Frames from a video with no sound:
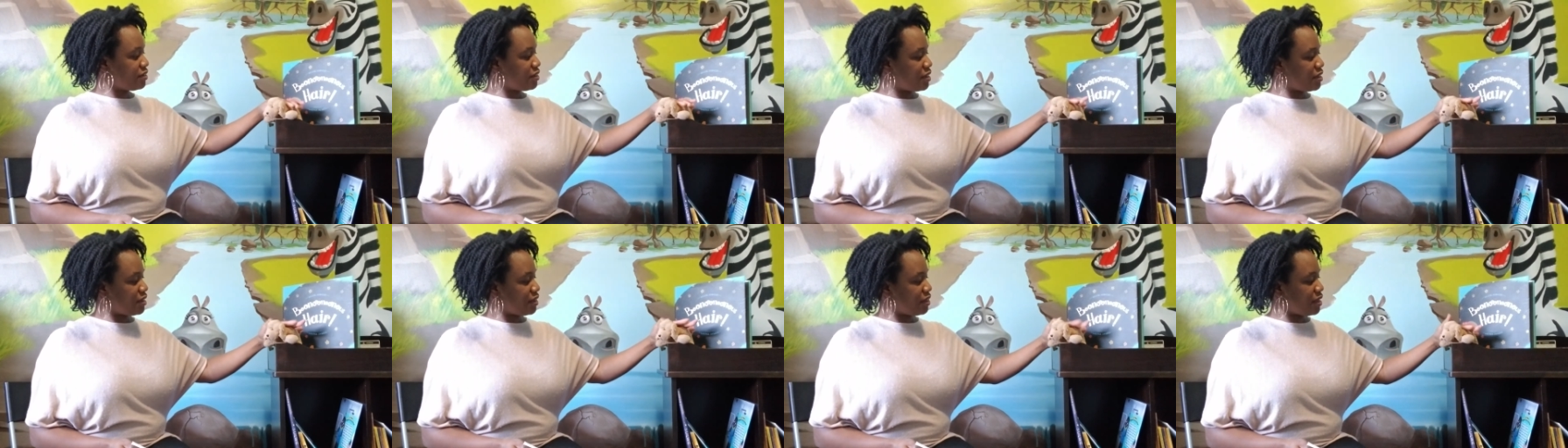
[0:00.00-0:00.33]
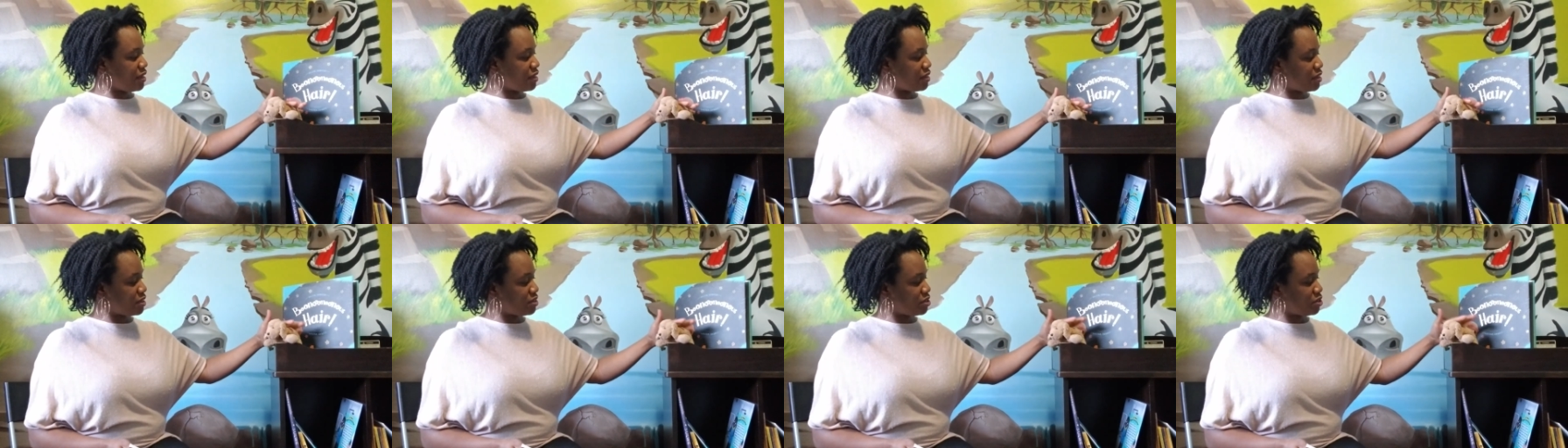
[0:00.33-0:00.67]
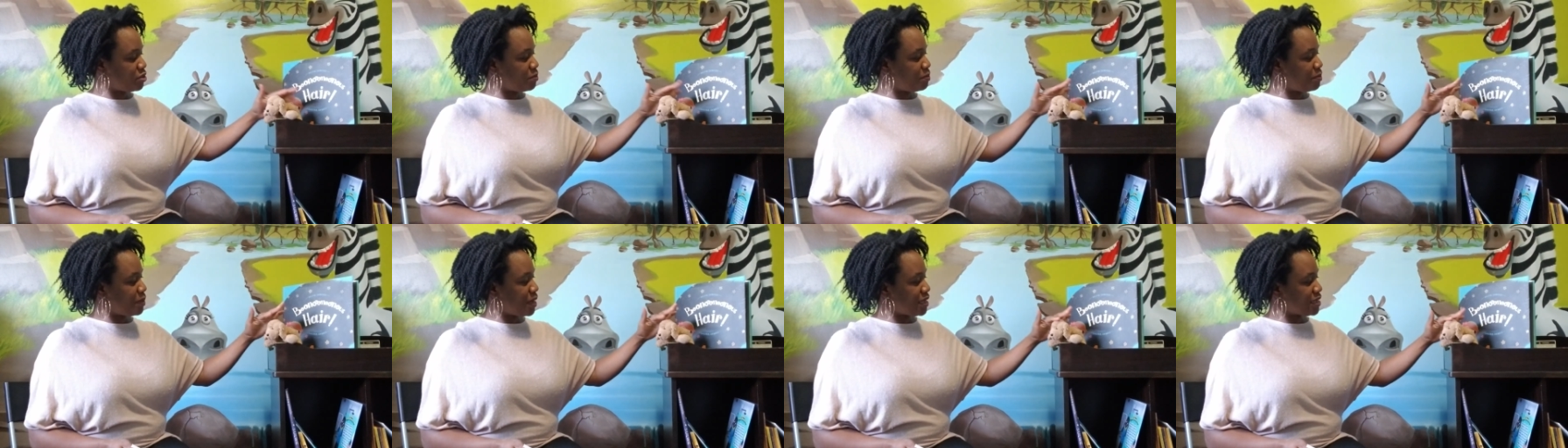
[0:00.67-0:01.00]
I think that's your
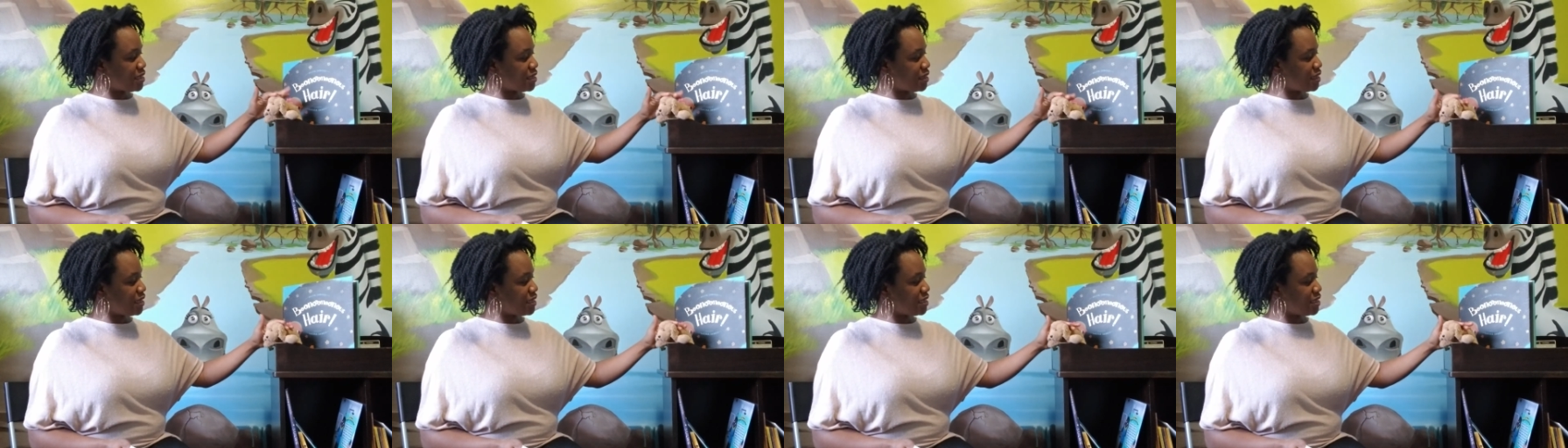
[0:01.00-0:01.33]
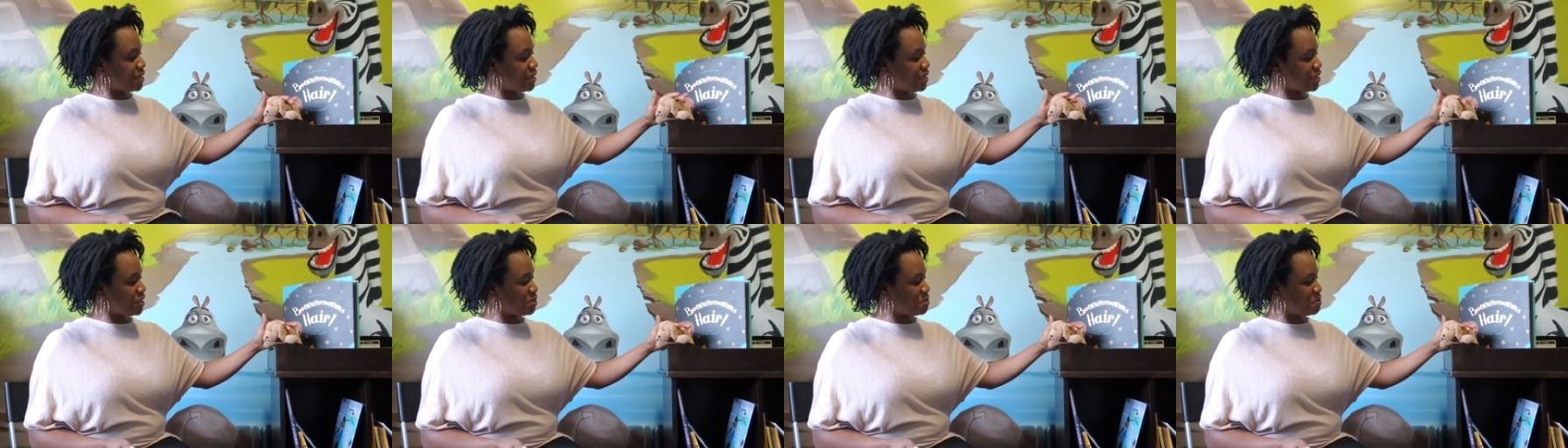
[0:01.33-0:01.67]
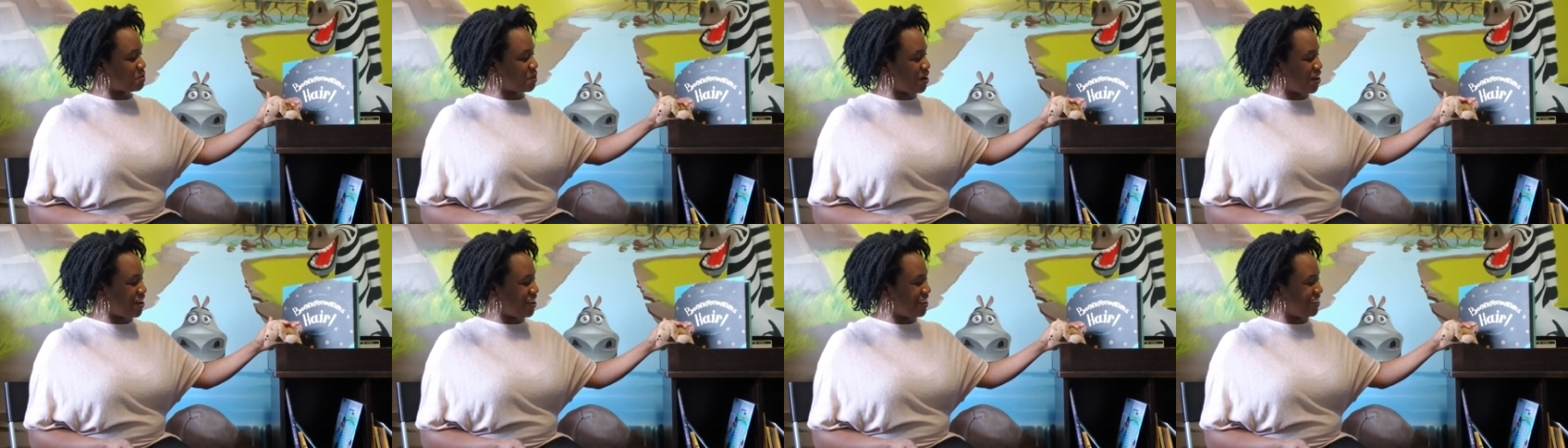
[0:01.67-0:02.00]
best listening
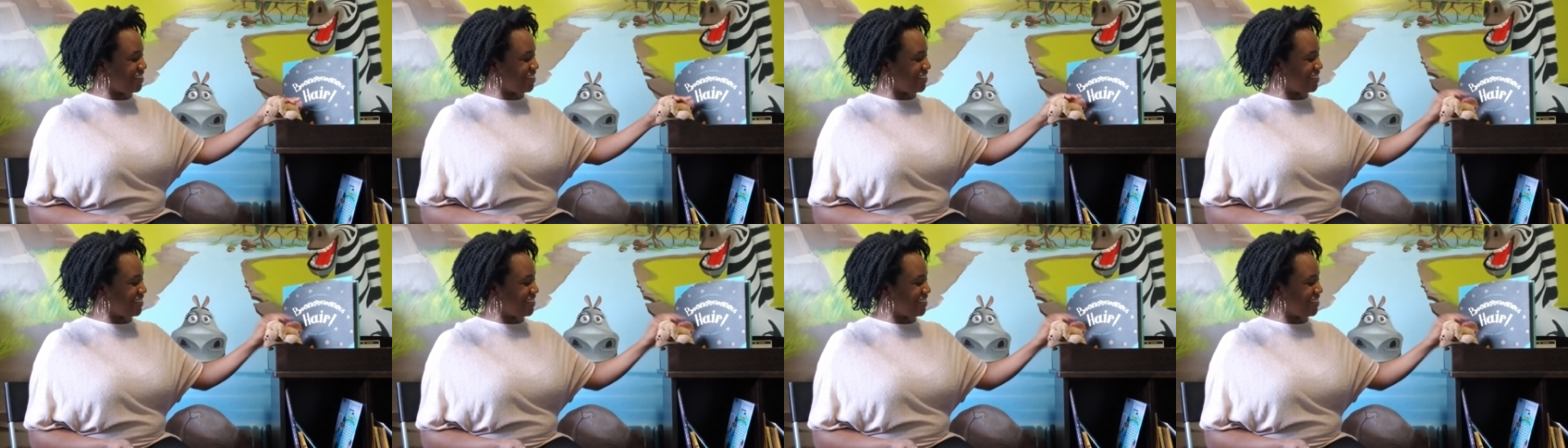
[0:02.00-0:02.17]
spot.